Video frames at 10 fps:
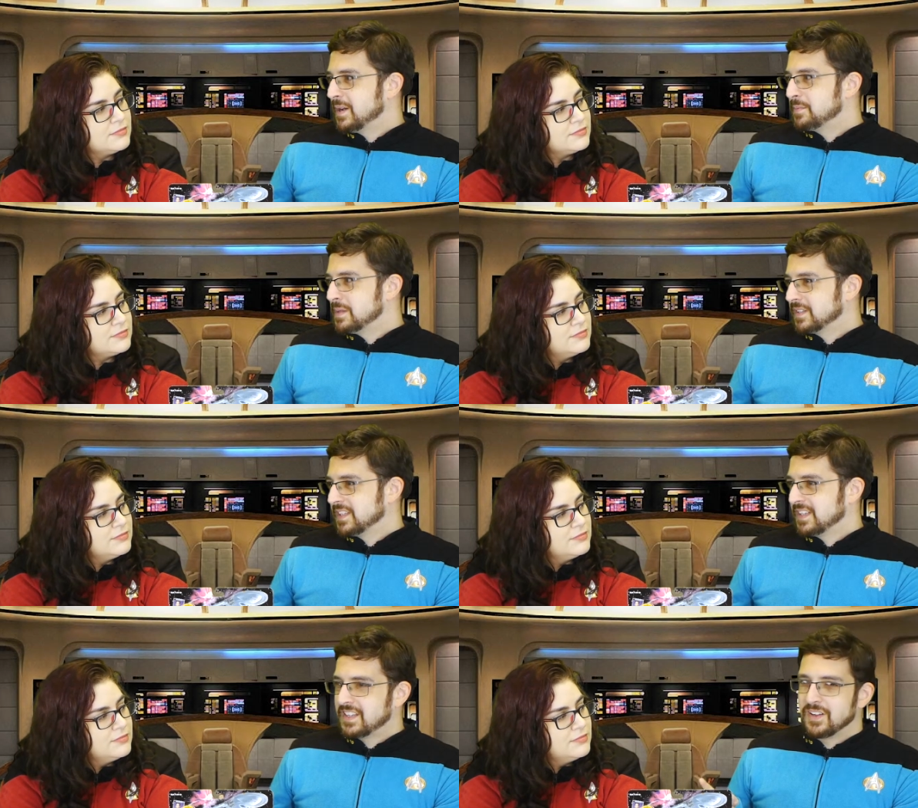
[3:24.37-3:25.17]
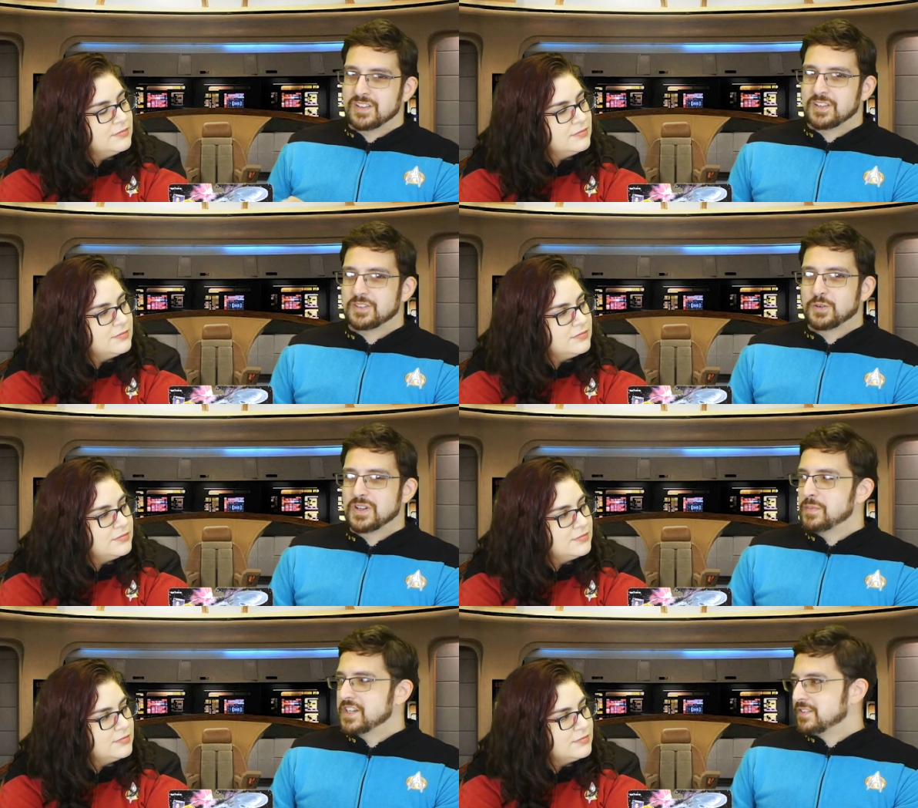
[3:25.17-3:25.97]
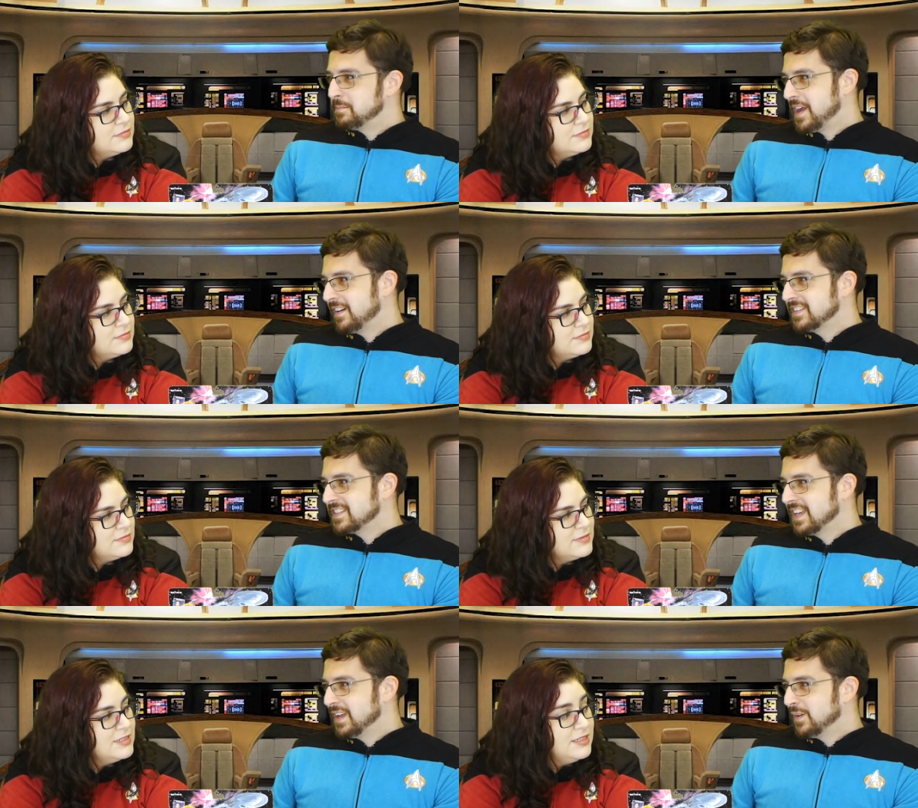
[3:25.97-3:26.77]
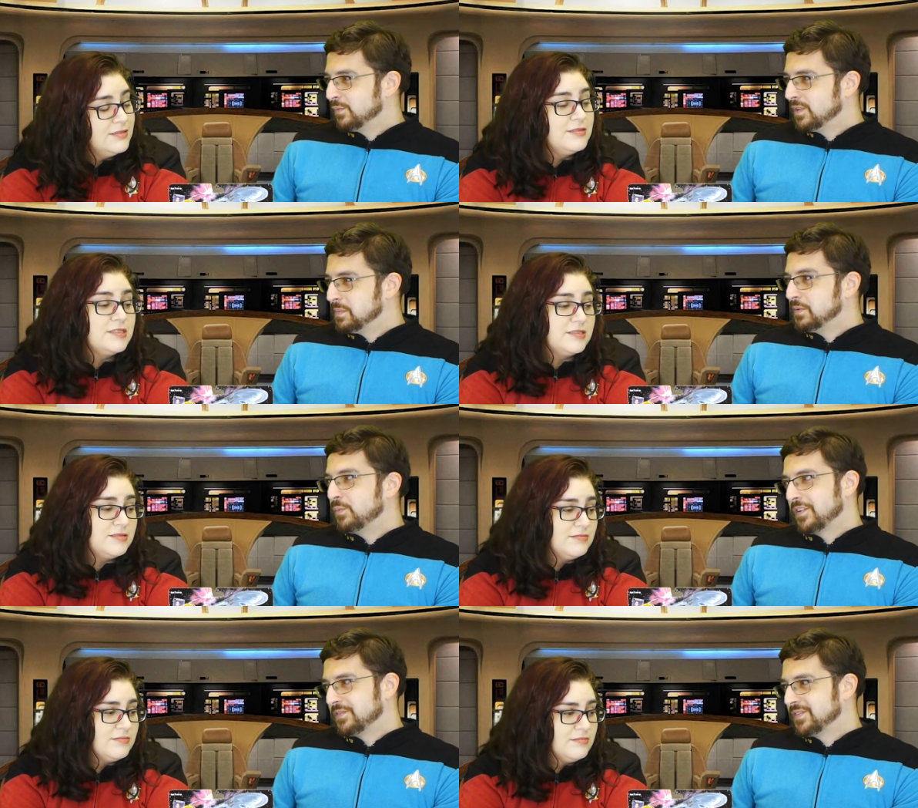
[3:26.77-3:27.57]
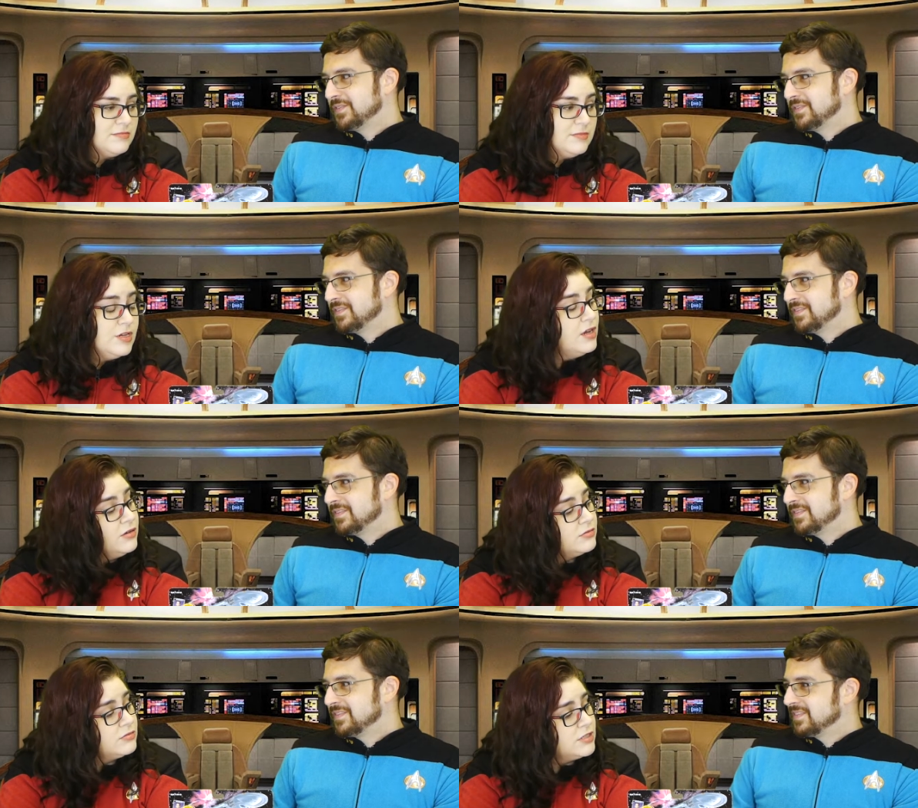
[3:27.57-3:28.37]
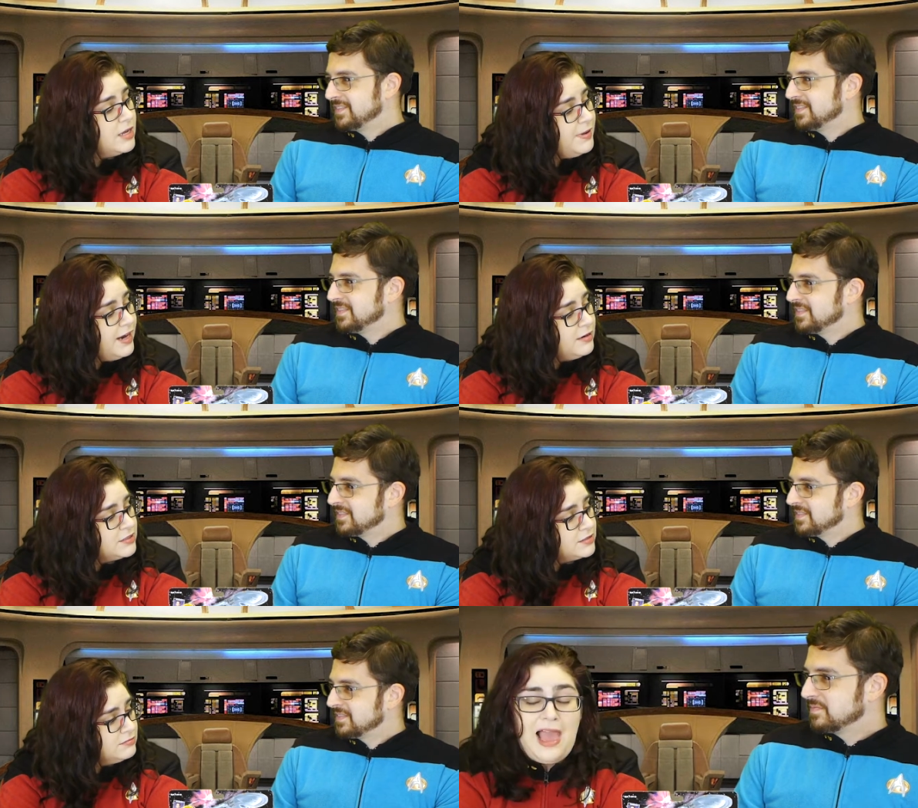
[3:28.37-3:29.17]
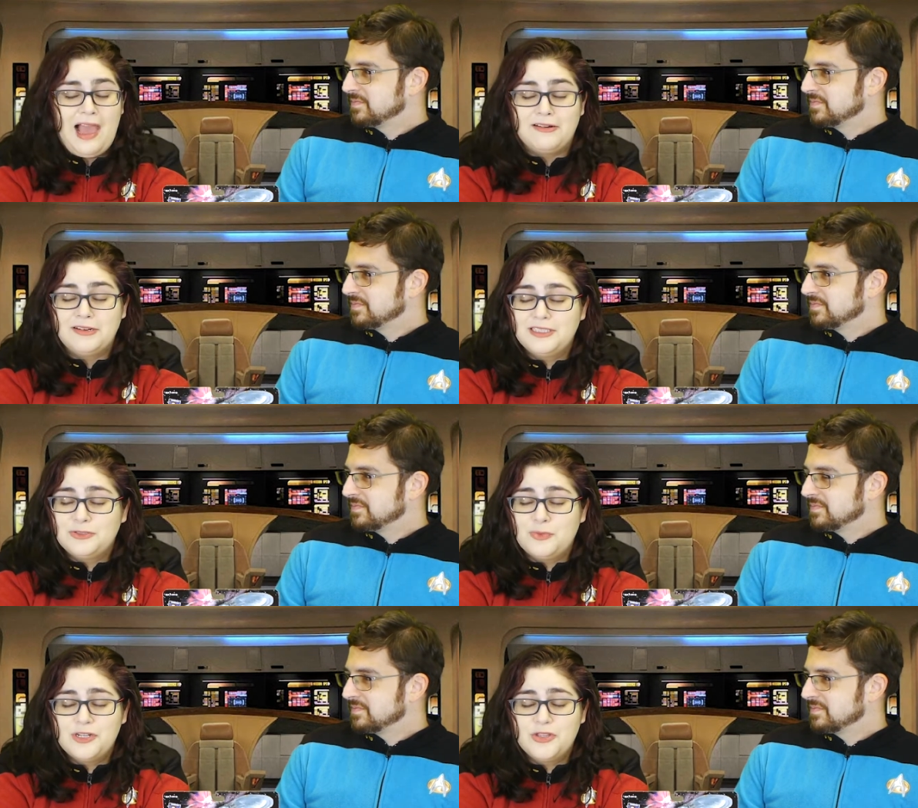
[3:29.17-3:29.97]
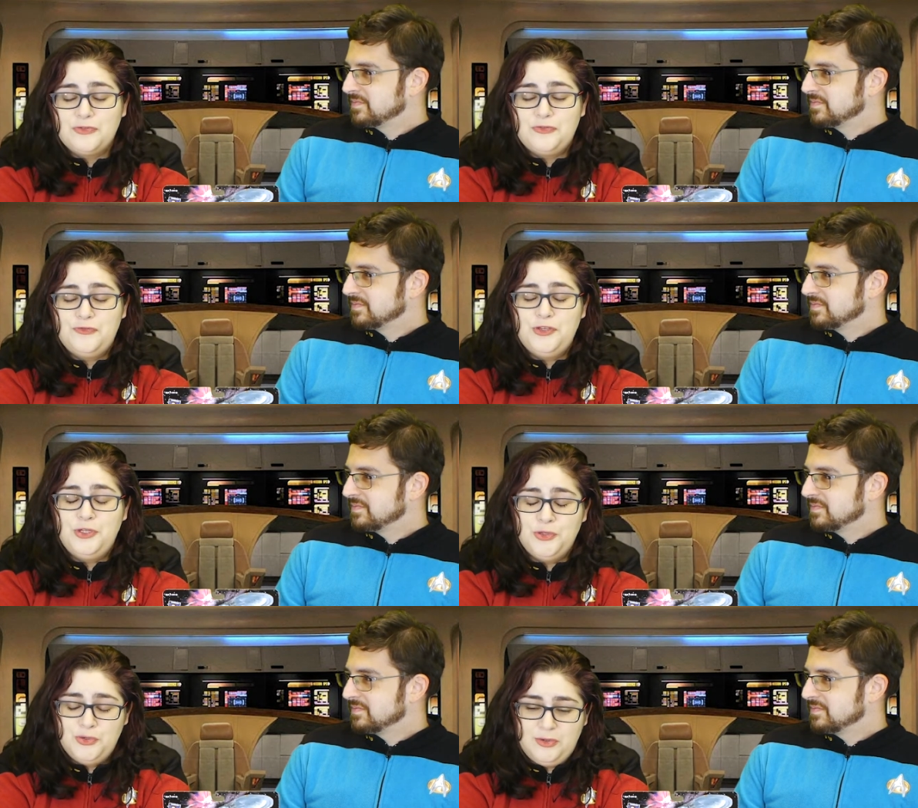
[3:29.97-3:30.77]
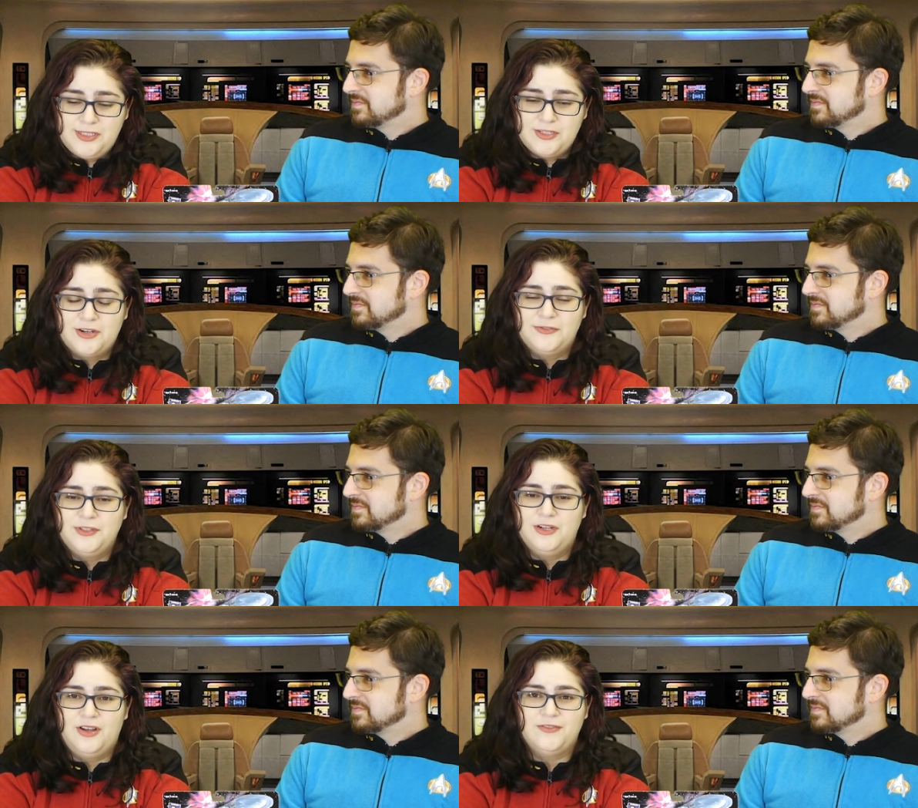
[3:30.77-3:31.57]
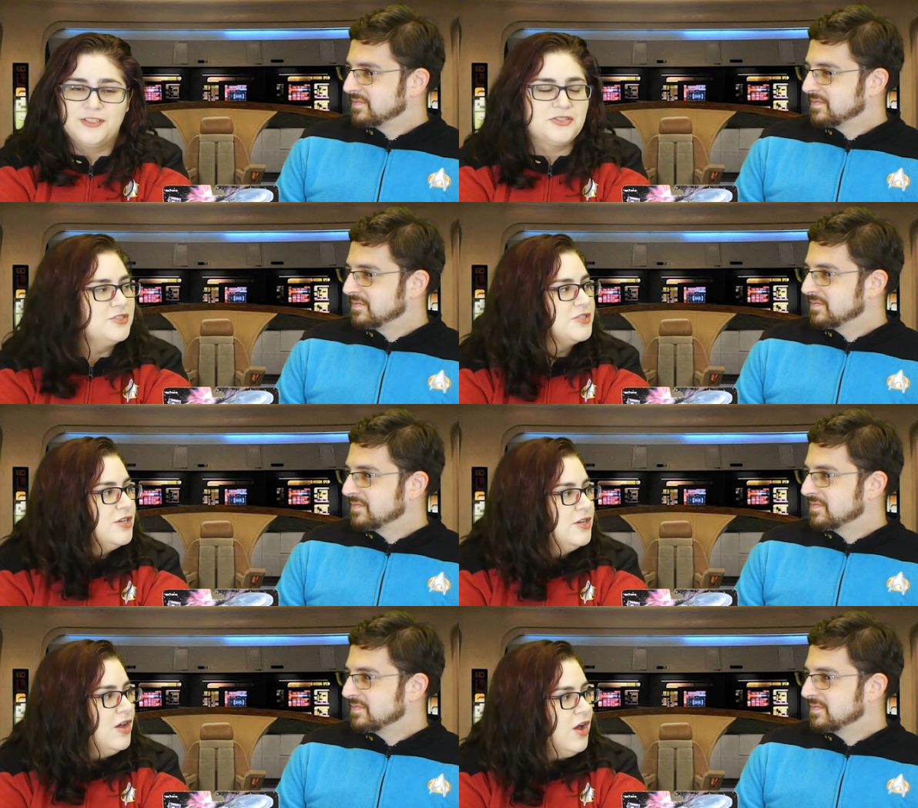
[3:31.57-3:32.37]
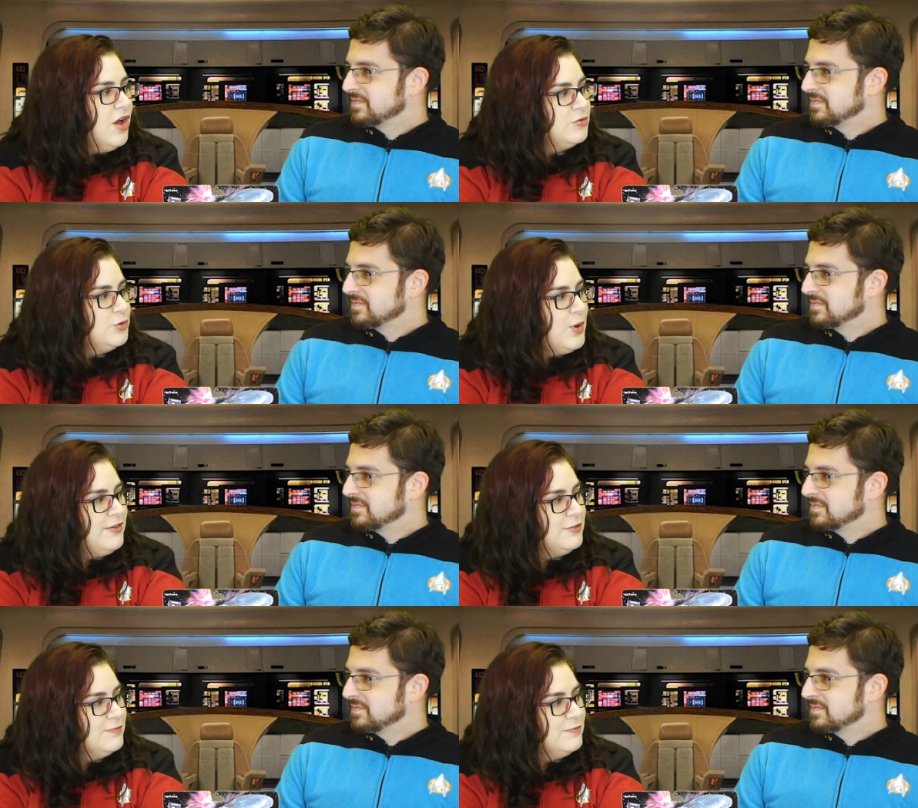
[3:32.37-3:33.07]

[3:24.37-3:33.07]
Speaker 1: company because I think the only other toy to mention parents would be Worf.
Speaker 2: No, Tom Paris. Harry is one of the few Starfleet officers uh, who have